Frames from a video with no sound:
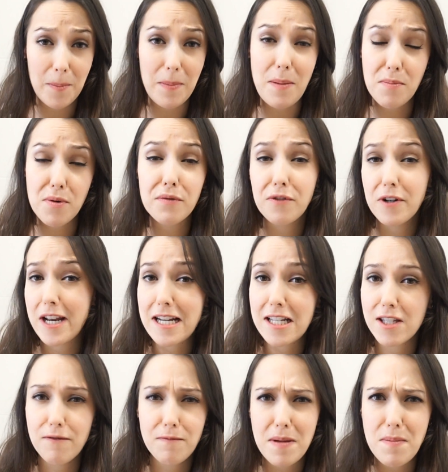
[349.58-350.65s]
people, for
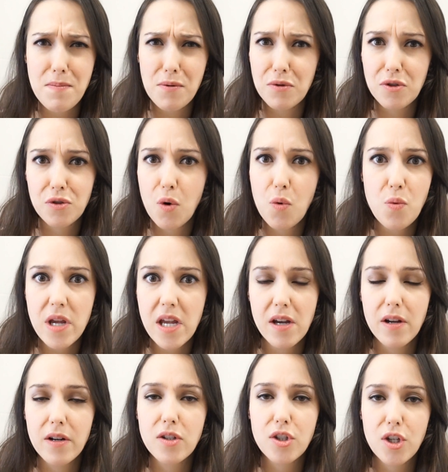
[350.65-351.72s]
native people, so
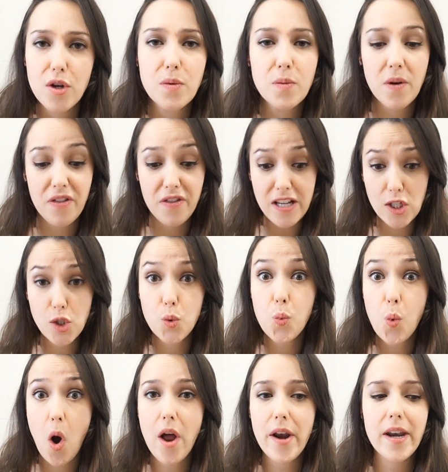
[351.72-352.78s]
weird. So this
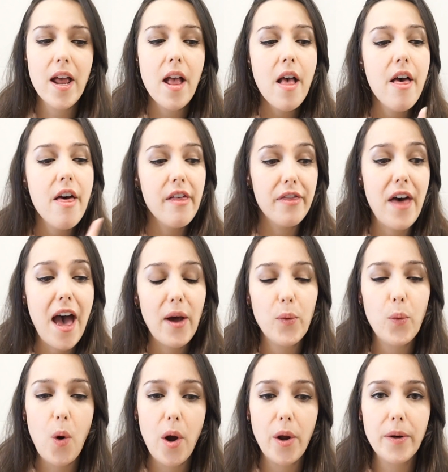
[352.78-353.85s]
one,
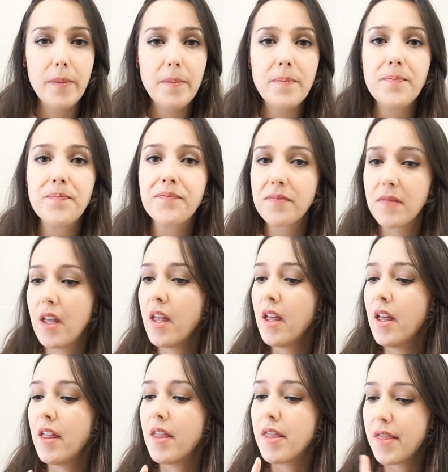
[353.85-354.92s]
that one
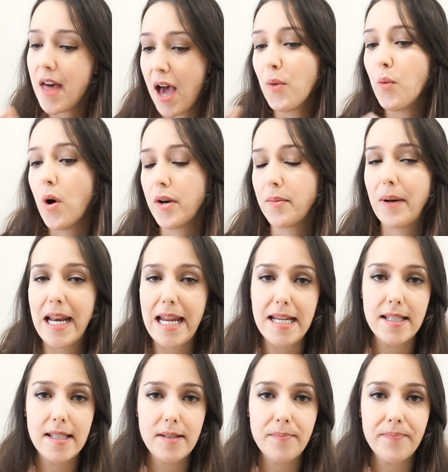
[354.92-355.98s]

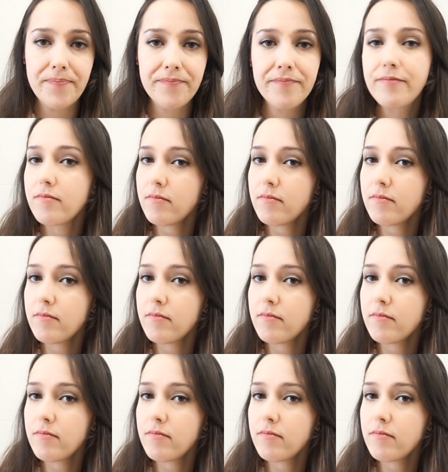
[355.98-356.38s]
please.